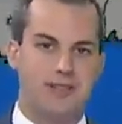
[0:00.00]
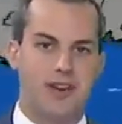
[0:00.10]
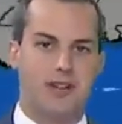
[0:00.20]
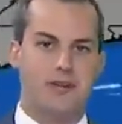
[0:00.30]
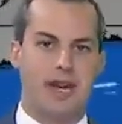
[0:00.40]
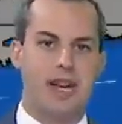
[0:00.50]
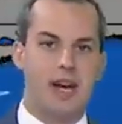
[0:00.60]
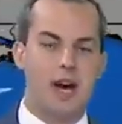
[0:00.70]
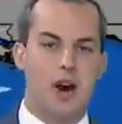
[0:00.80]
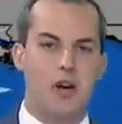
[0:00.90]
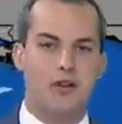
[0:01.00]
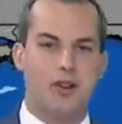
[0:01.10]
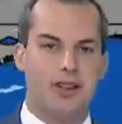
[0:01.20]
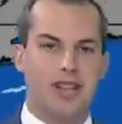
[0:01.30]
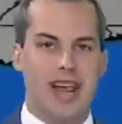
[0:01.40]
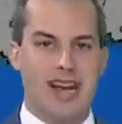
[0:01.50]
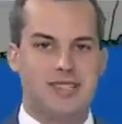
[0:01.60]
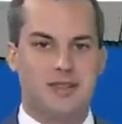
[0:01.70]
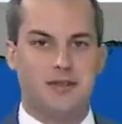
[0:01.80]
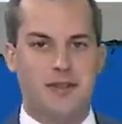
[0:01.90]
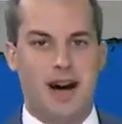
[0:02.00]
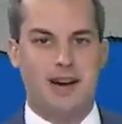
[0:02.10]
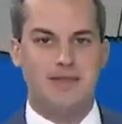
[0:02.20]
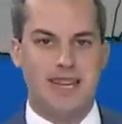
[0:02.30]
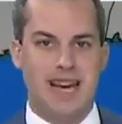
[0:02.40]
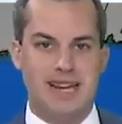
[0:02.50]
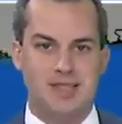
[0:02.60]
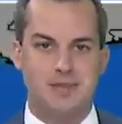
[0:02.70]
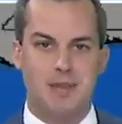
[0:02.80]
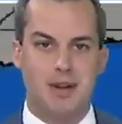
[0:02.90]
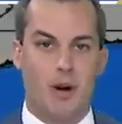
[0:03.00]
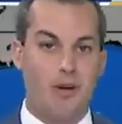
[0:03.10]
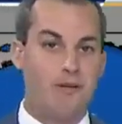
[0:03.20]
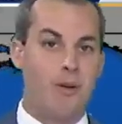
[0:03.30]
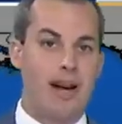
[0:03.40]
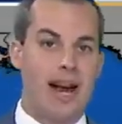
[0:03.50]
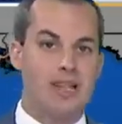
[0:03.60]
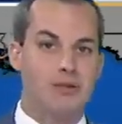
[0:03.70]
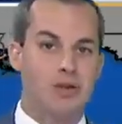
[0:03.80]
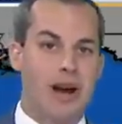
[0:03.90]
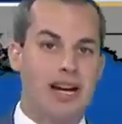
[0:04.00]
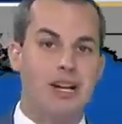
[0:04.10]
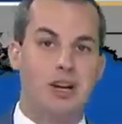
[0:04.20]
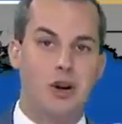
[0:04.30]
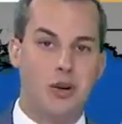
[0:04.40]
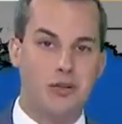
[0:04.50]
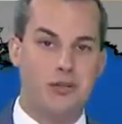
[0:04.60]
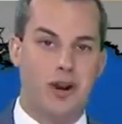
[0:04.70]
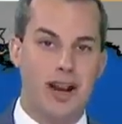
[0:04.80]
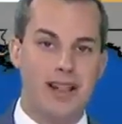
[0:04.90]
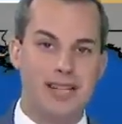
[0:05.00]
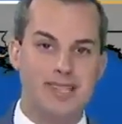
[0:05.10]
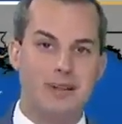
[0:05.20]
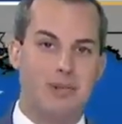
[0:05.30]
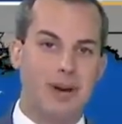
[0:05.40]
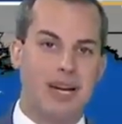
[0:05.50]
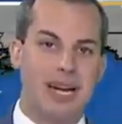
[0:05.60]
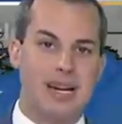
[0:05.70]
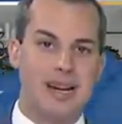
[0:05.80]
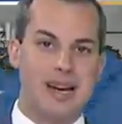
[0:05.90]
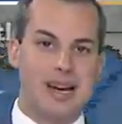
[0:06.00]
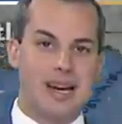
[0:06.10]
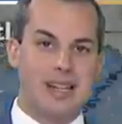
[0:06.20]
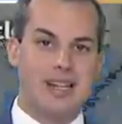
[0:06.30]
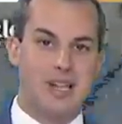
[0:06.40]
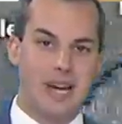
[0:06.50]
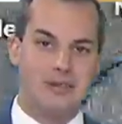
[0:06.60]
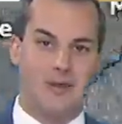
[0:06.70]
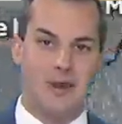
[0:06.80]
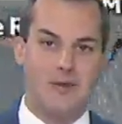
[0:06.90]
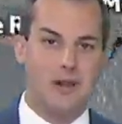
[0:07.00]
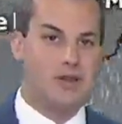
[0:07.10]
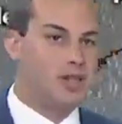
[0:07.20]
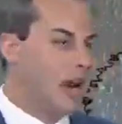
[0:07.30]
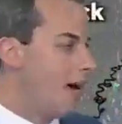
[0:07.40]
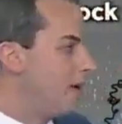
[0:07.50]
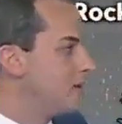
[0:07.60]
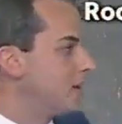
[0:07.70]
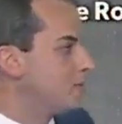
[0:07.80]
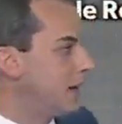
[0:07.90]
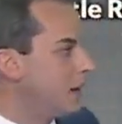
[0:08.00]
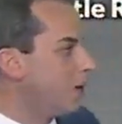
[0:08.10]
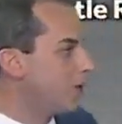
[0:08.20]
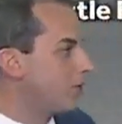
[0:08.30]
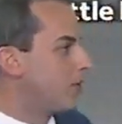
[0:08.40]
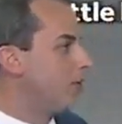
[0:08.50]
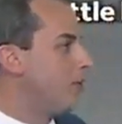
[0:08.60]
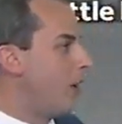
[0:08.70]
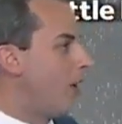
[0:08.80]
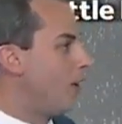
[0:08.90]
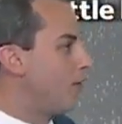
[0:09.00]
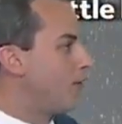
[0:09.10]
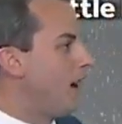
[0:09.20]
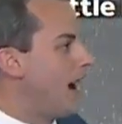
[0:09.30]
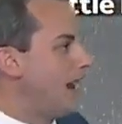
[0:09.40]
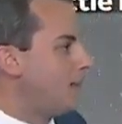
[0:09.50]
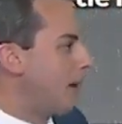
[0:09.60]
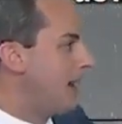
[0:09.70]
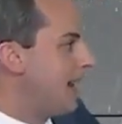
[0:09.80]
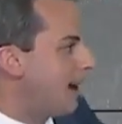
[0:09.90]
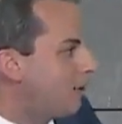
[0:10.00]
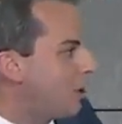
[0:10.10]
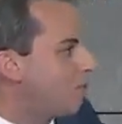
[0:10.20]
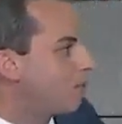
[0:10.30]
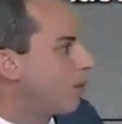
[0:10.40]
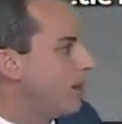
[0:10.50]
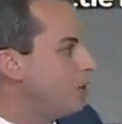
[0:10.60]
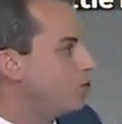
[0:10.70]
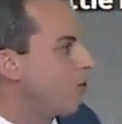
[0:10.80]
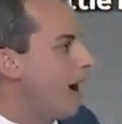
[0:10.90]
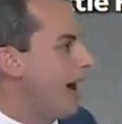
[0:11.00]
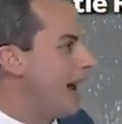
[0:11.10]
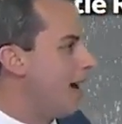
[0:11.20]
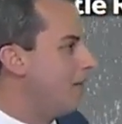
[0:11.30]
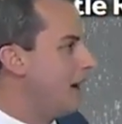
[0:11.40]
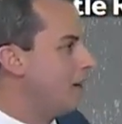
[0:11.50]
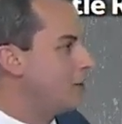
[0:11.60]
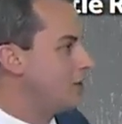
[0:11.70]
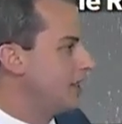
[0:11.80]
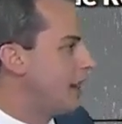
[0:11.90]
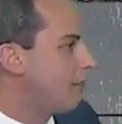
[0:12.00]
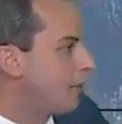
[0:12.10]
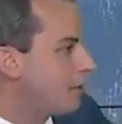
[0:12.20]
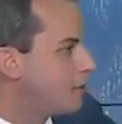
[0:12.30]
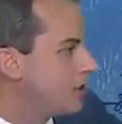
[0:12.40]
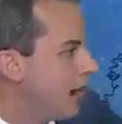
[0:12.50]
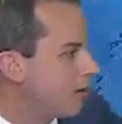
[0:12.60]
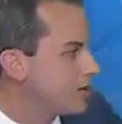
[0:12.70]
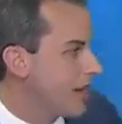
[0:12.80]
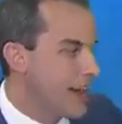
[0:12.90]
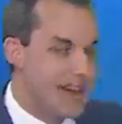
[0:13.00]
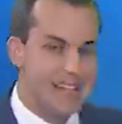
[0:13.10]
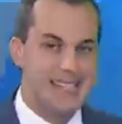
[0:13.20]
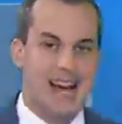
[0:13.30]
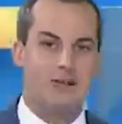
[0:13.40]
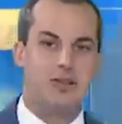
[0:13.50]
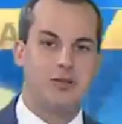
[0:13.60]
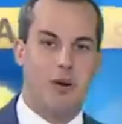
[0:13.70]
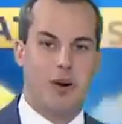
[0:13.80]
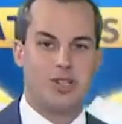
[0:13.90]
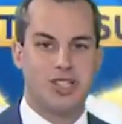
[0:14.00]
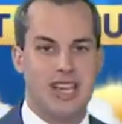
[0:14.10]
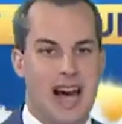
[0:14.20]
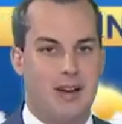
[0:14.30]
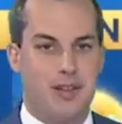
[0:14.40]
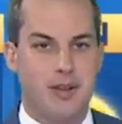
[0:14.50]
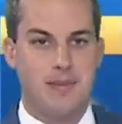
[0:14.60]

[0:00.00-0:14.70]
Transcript: of development over the next five days. Our forecast, we're tracking a cold front, and that's going to bring in the chance for a few showers as we go through our Friday. Right now, though, pretty dry out there. Just a couple of those showers down to our south.